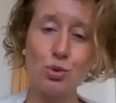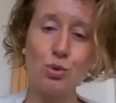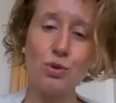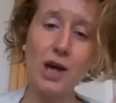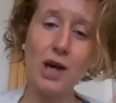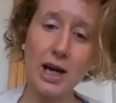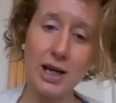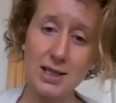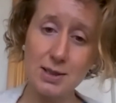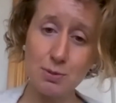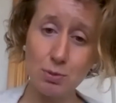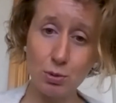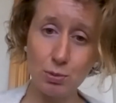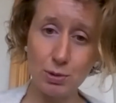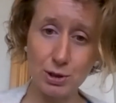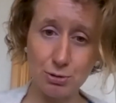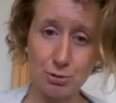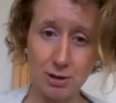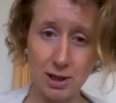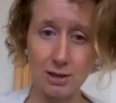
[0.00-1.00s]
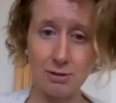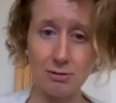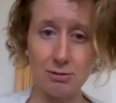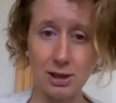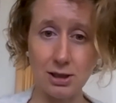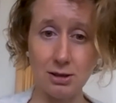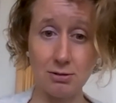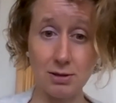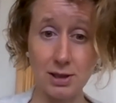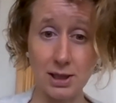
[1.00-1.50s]
So that is what we try to
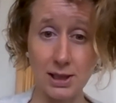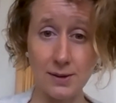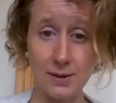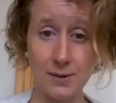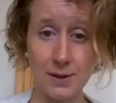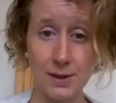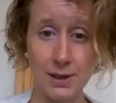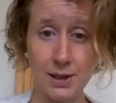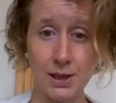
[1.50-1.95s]
recreate.